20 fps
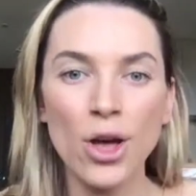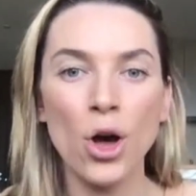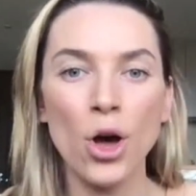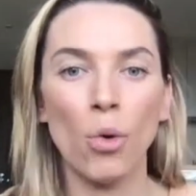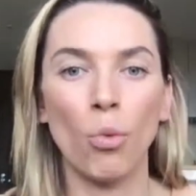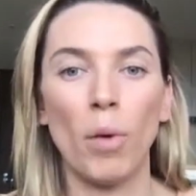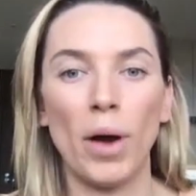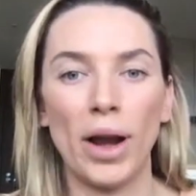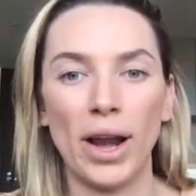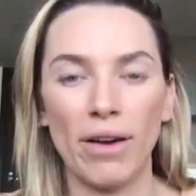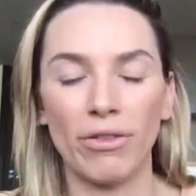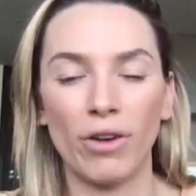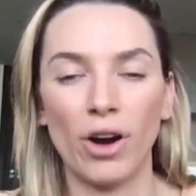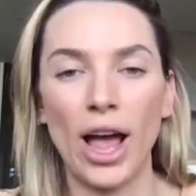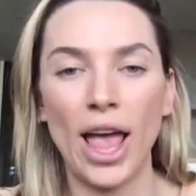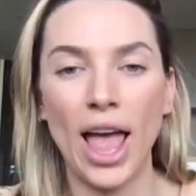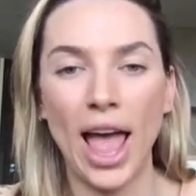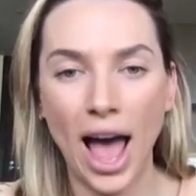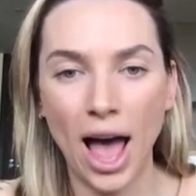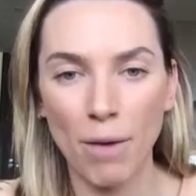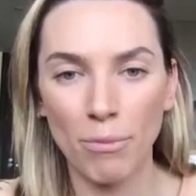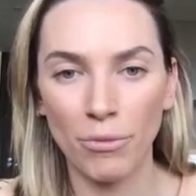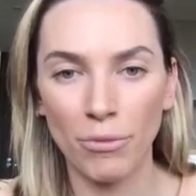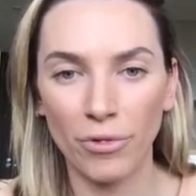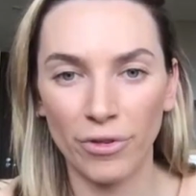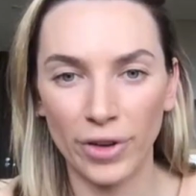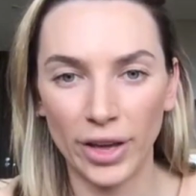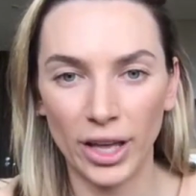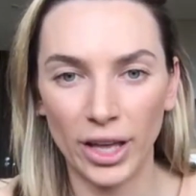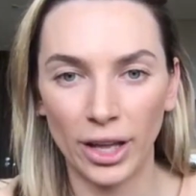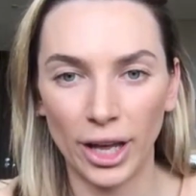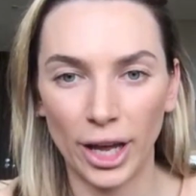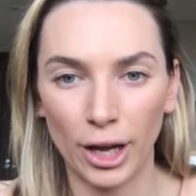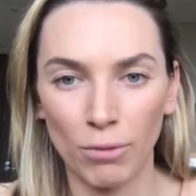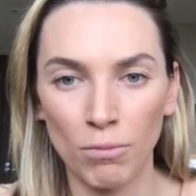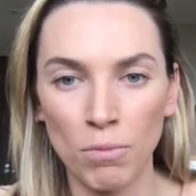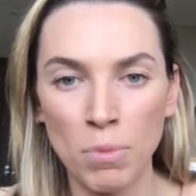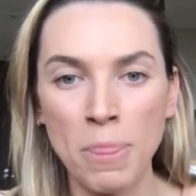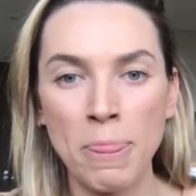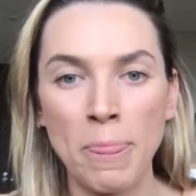whenever I am
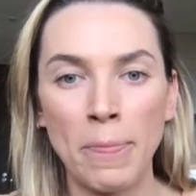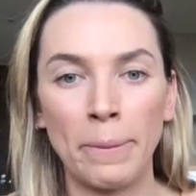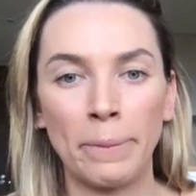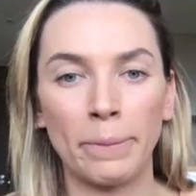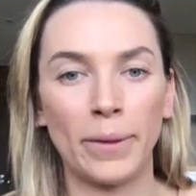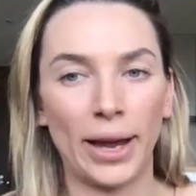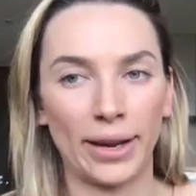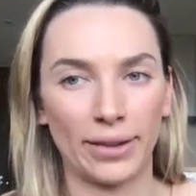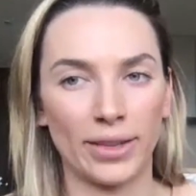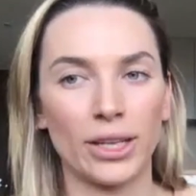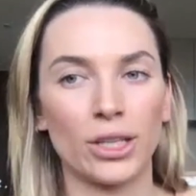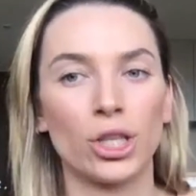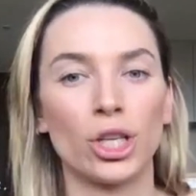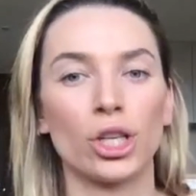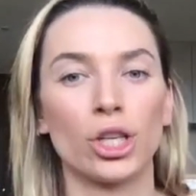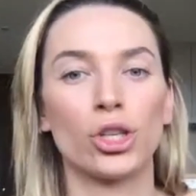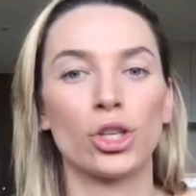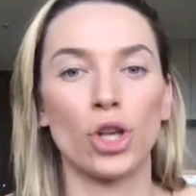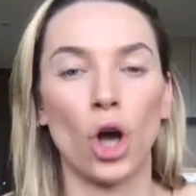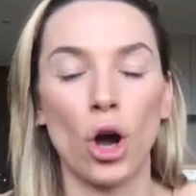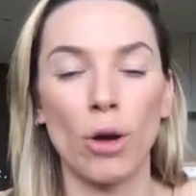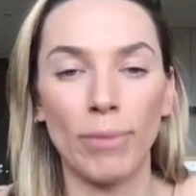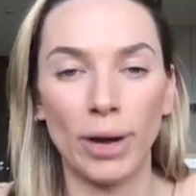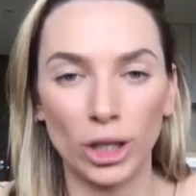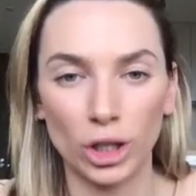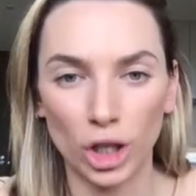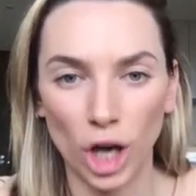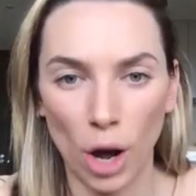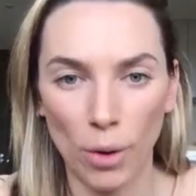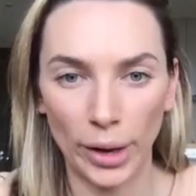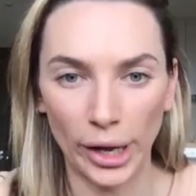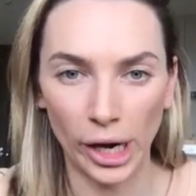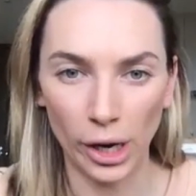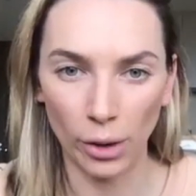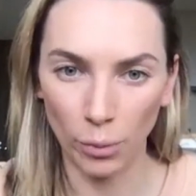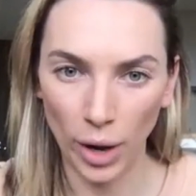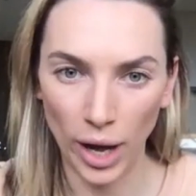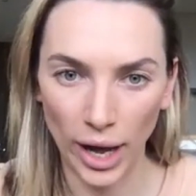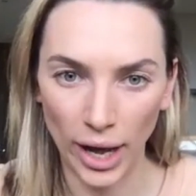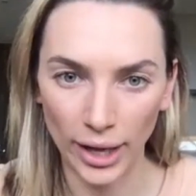feeling like there's just so much going on at
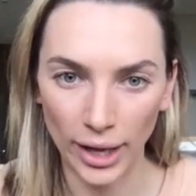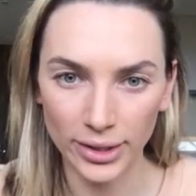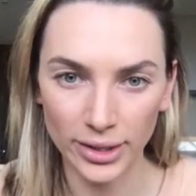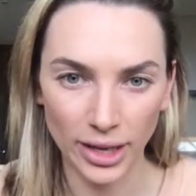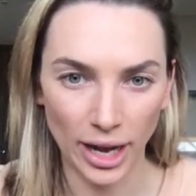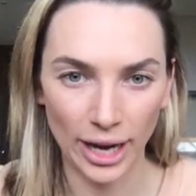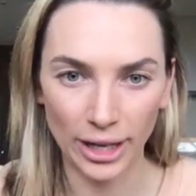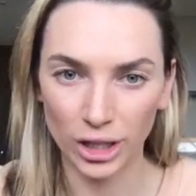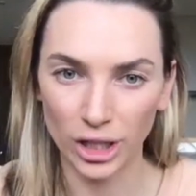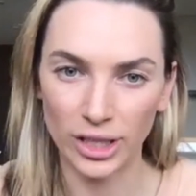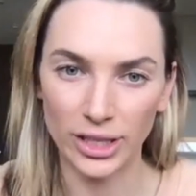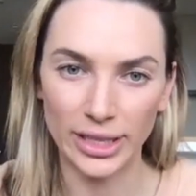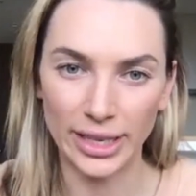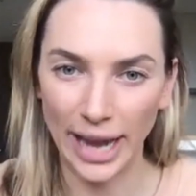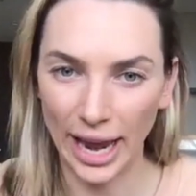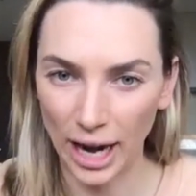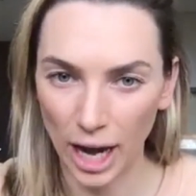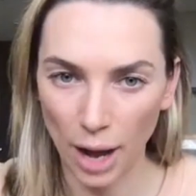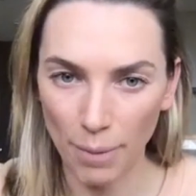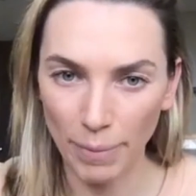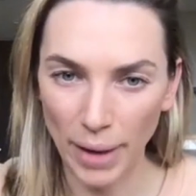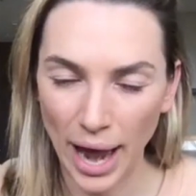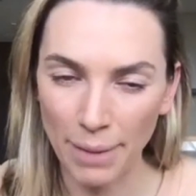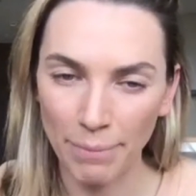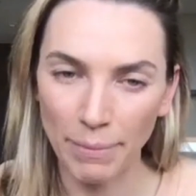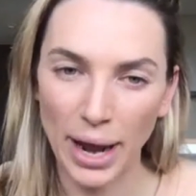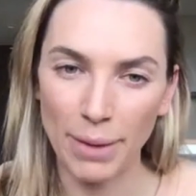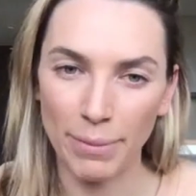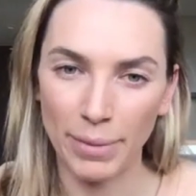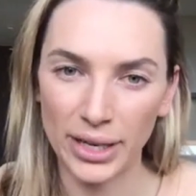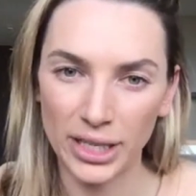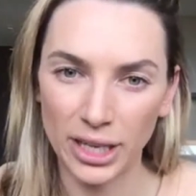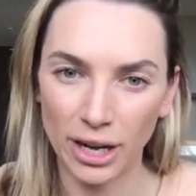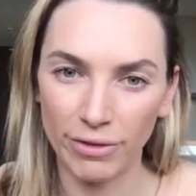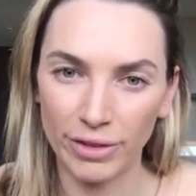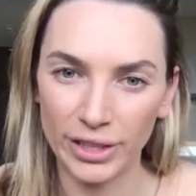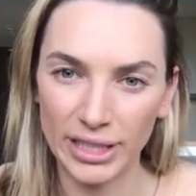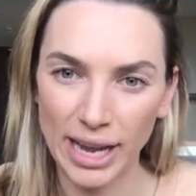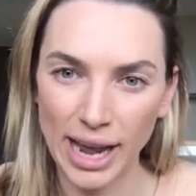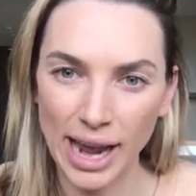once, I just get up and make
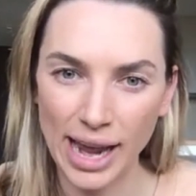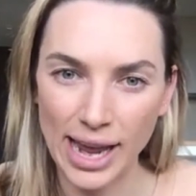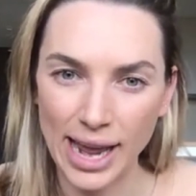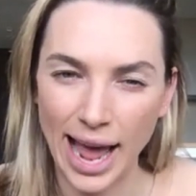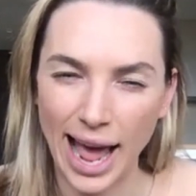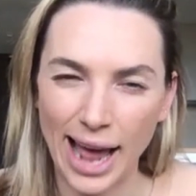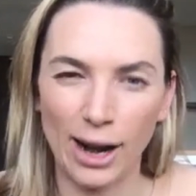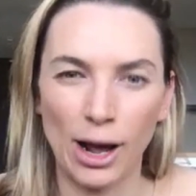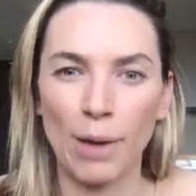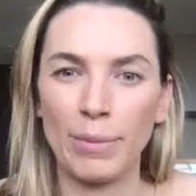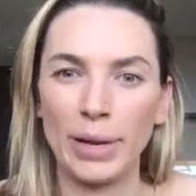myself a tea and I'm